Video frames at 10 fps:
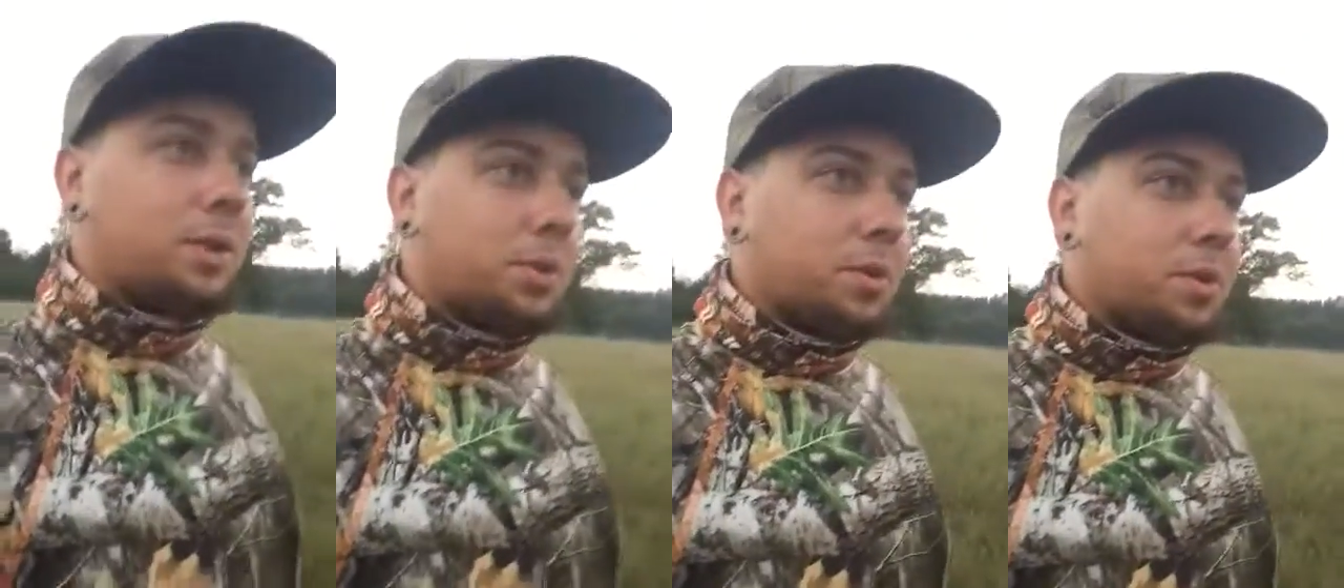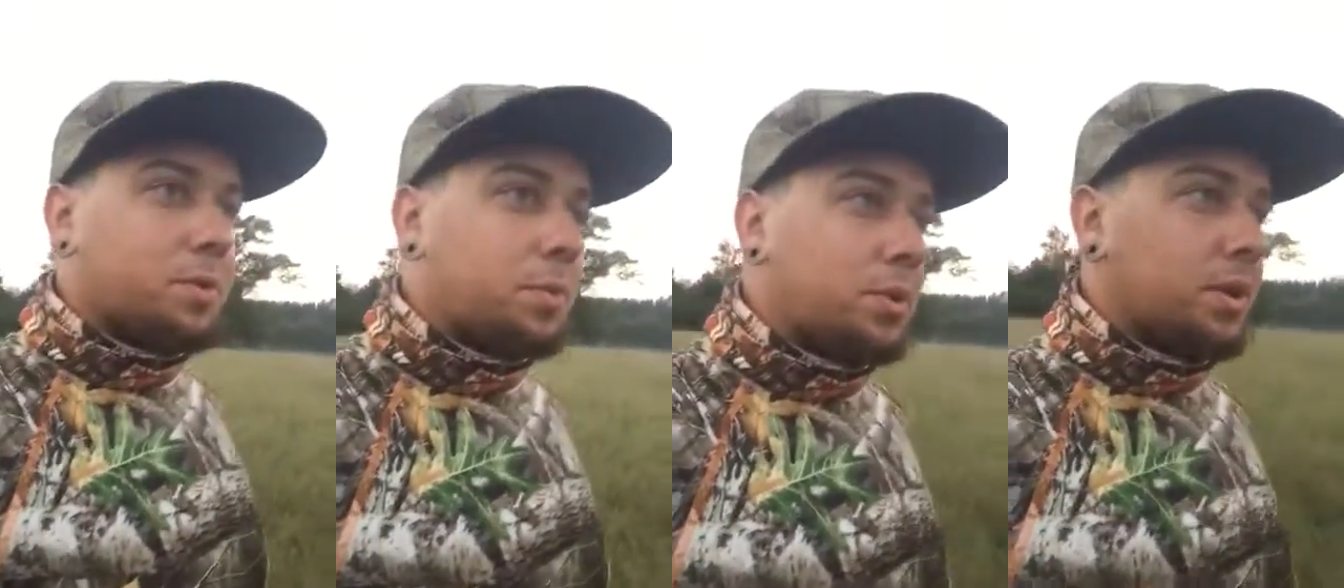of the door
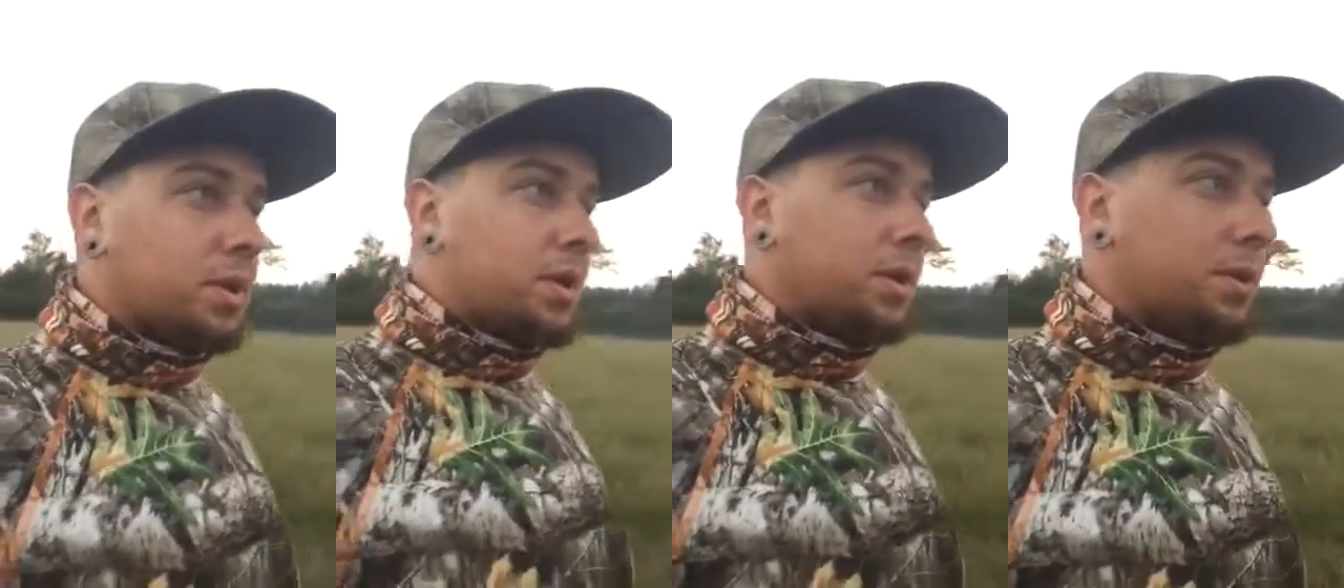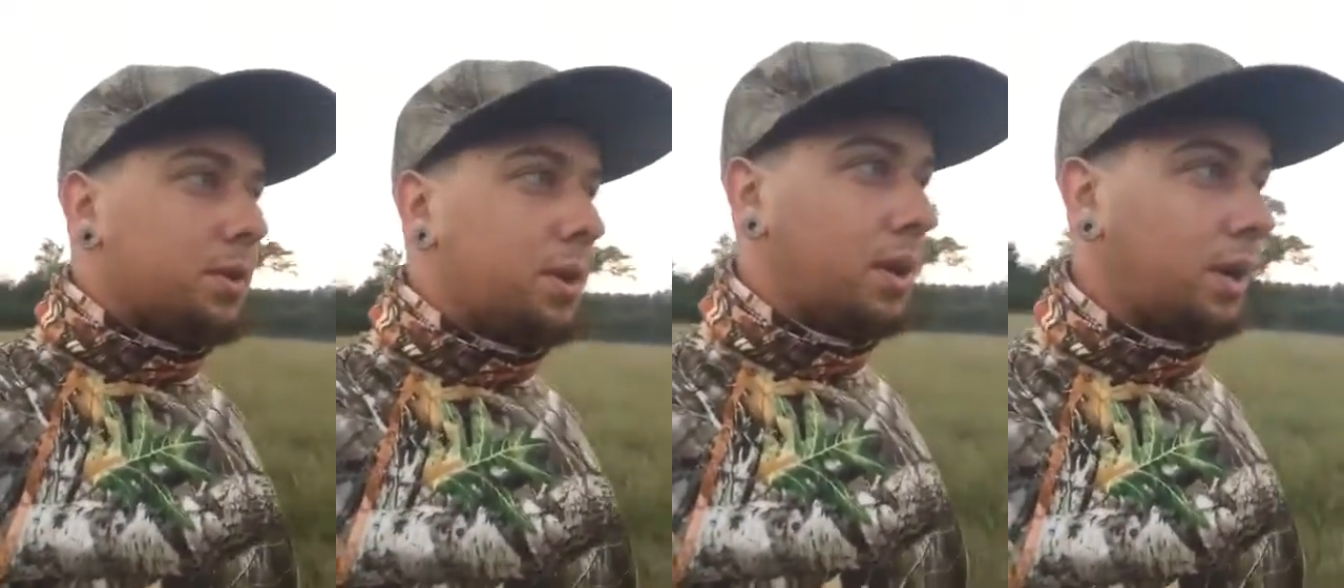this morning
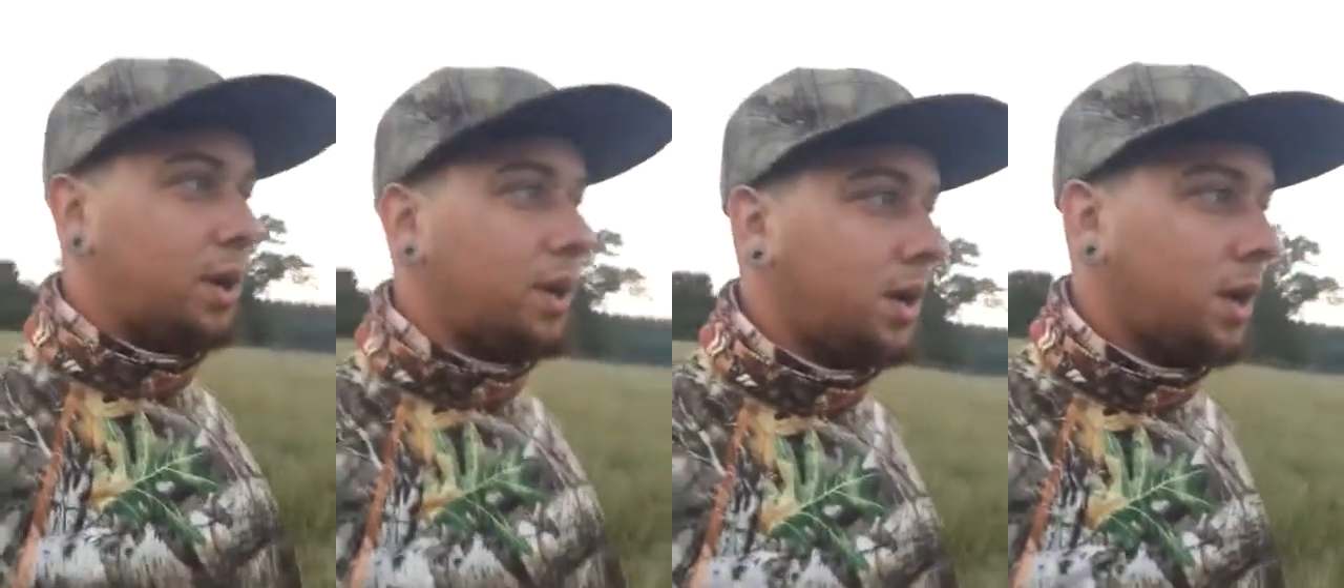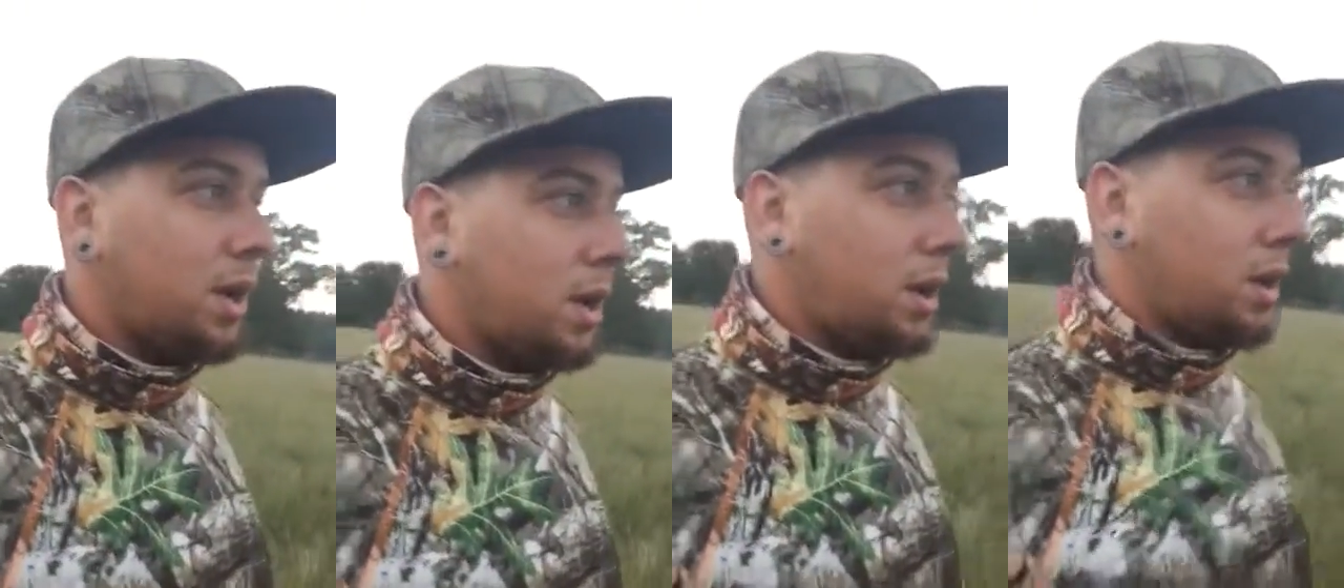till
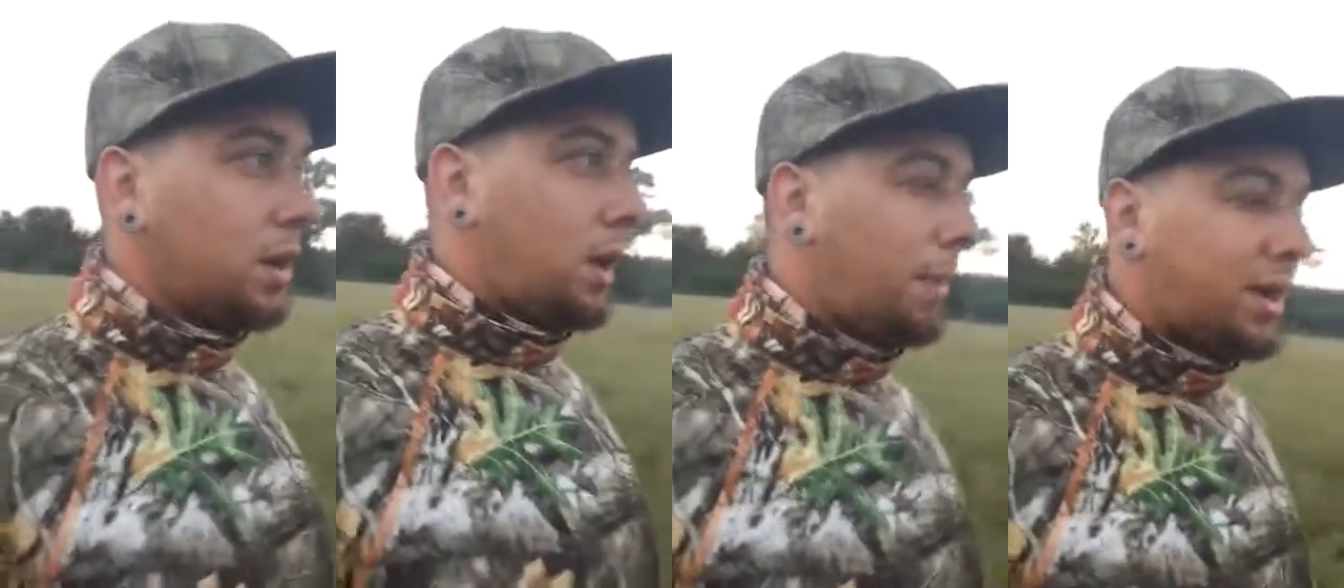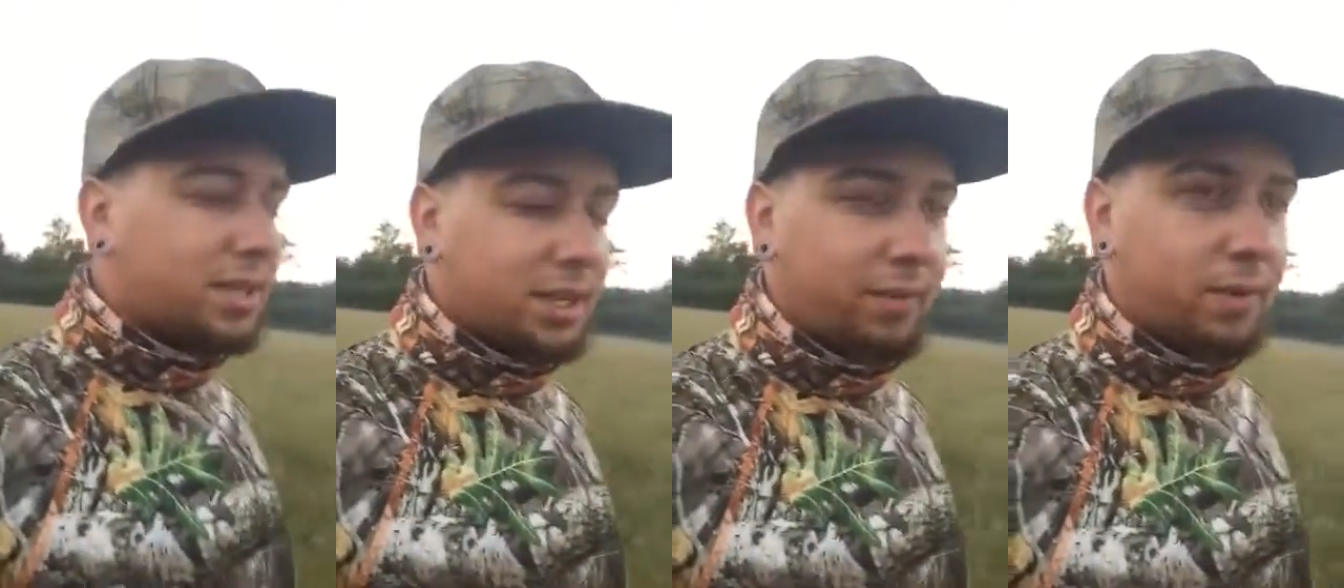
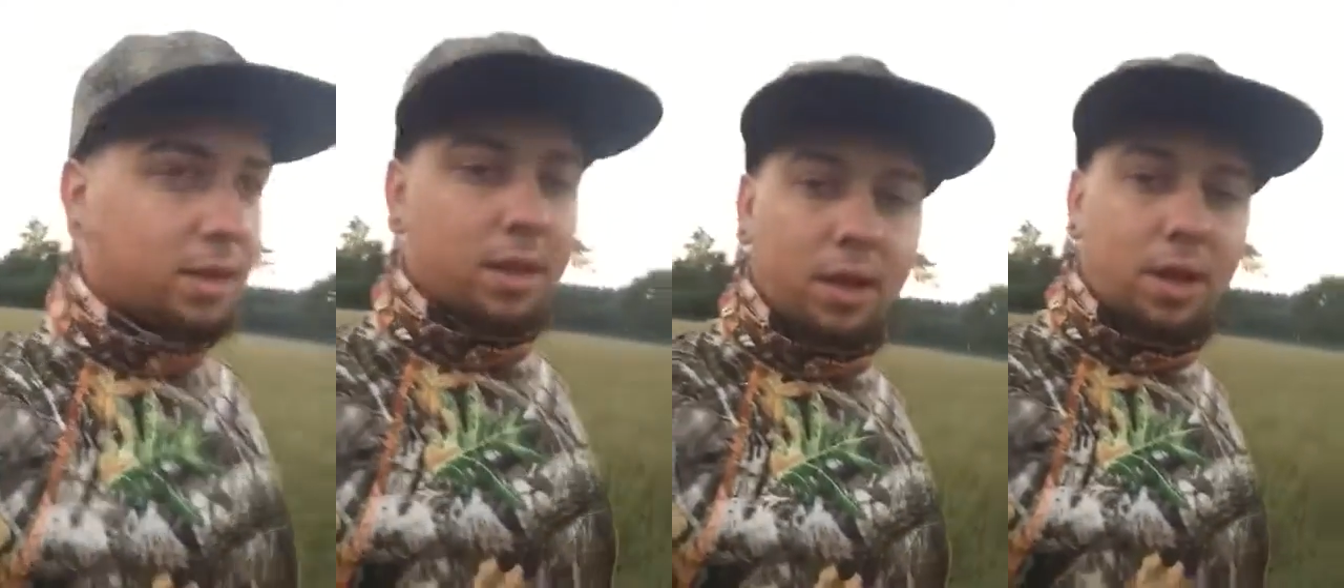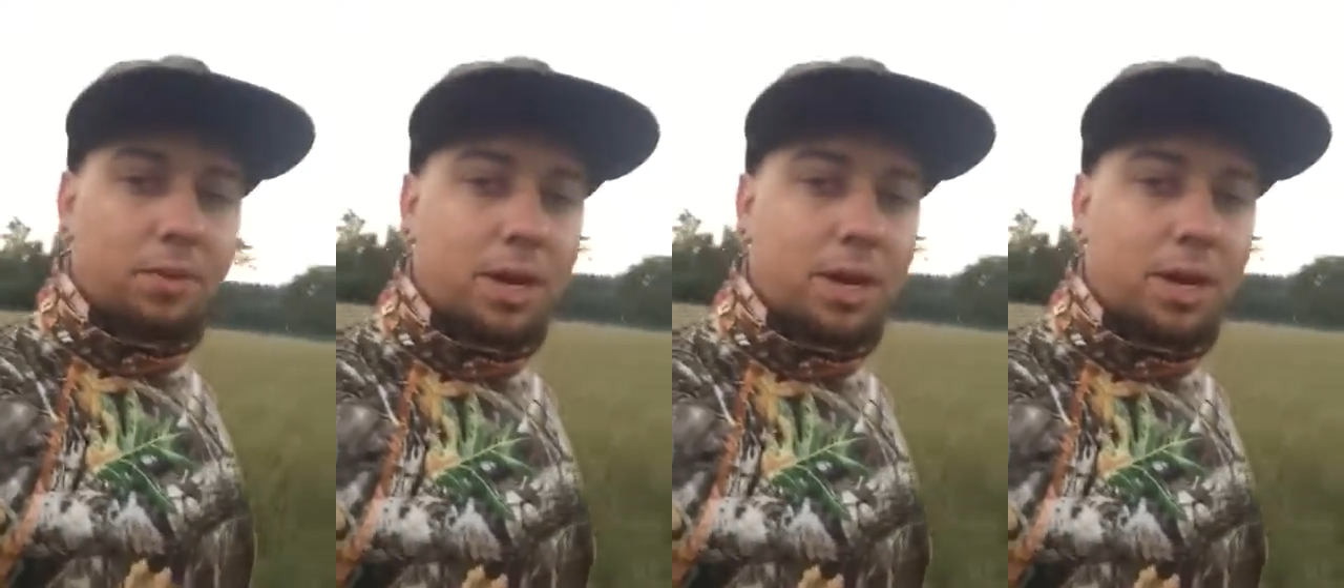about 7 o'clock,